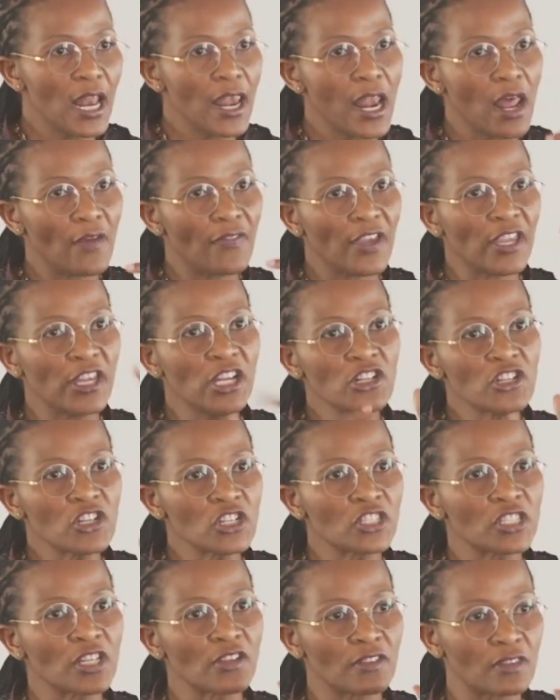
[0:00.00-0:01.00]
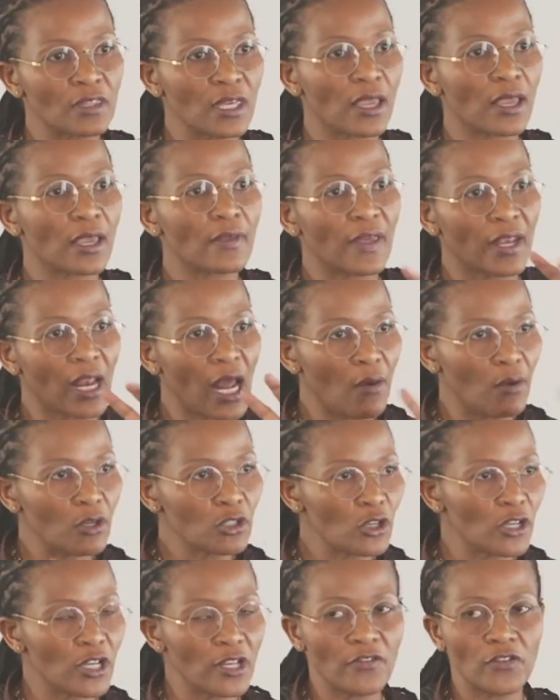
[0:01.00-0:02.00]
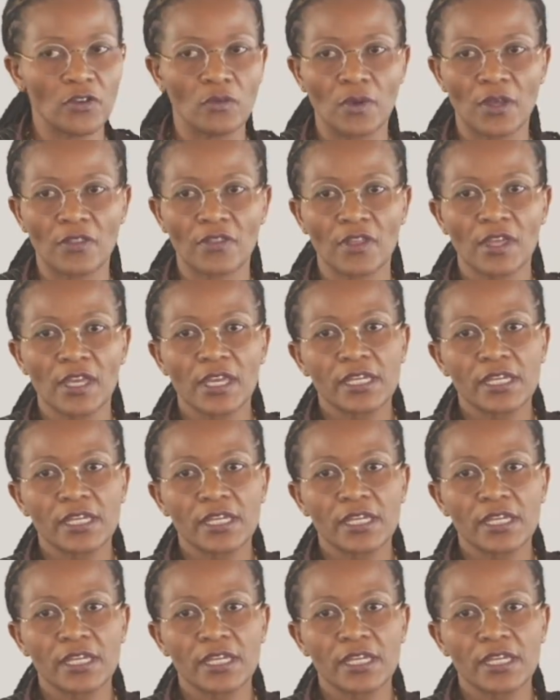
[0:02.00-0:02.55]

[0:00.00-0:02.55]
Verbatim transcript: Now the interesting thing that I want to leave you with